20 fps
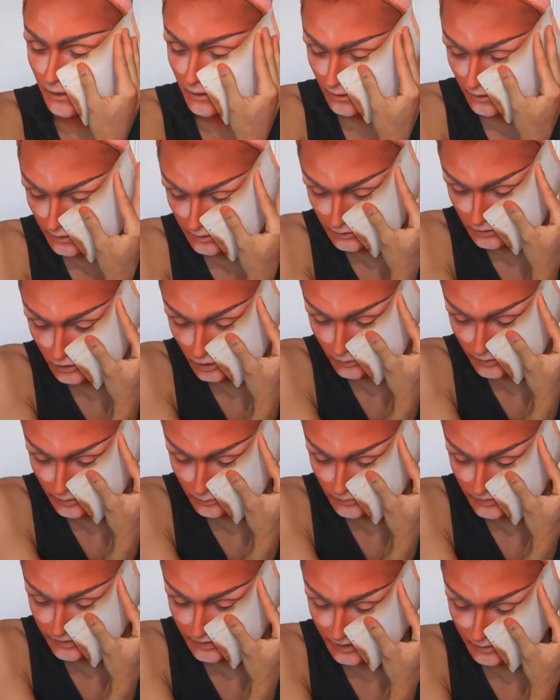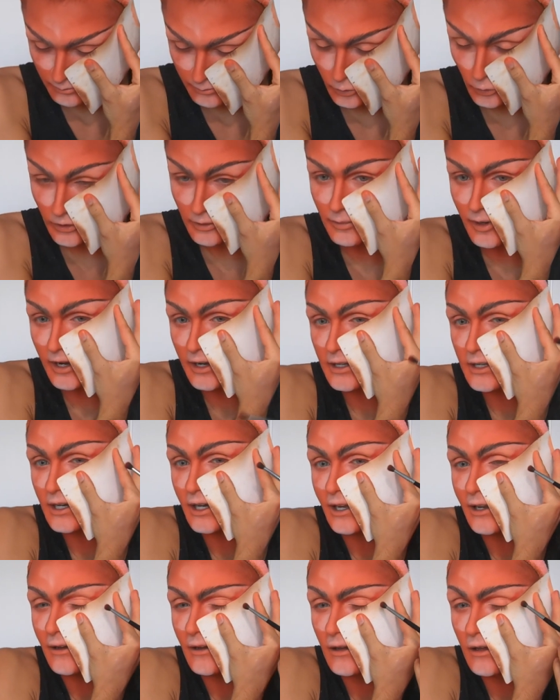and go in with that boy bye
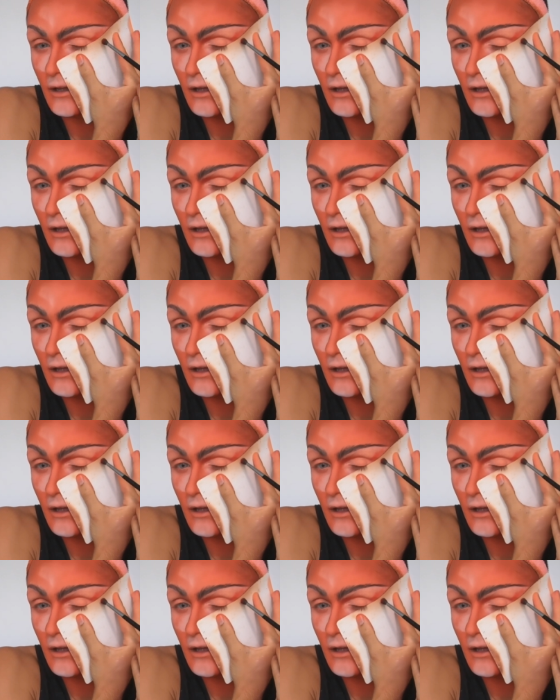colour.